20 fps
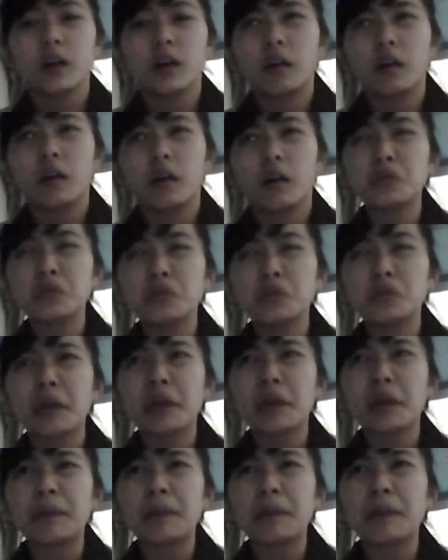You can
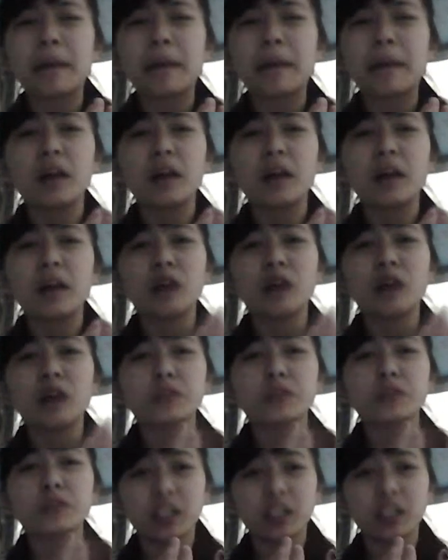become
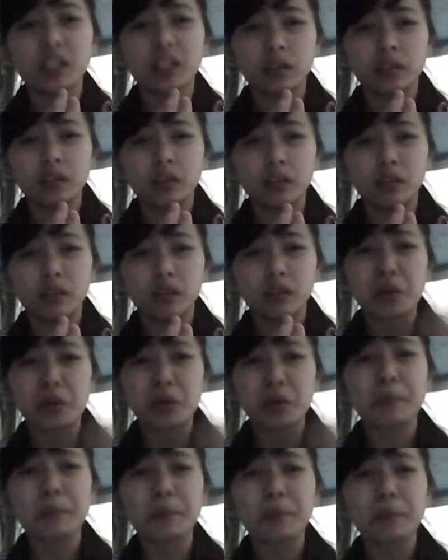automatic. You can
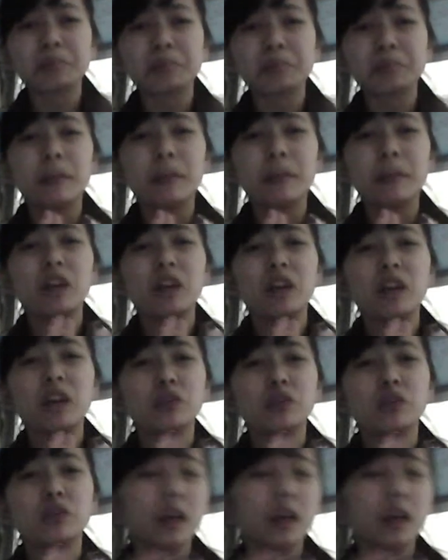become automatic.